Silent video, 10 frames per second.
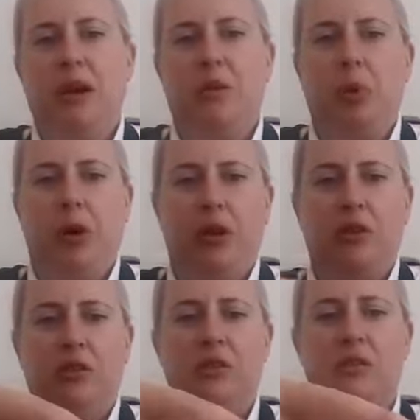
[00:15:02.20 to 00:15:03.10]
the
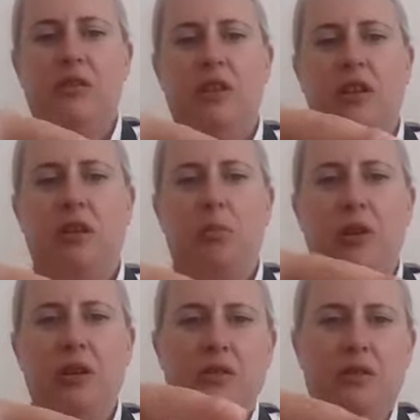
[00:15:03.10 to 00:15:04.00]
paper. It's like a
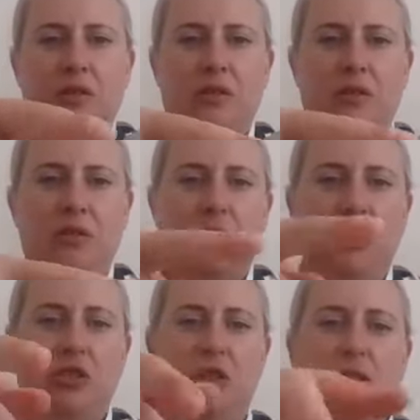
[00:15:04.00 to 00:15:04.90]
bit
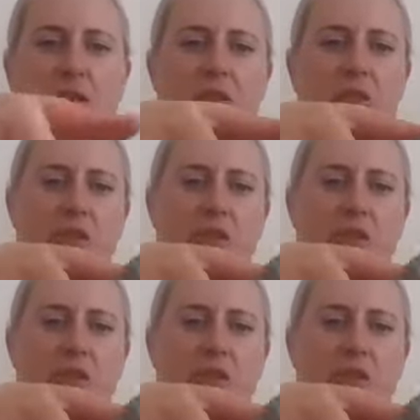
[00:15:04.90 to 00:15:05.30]
squidgy.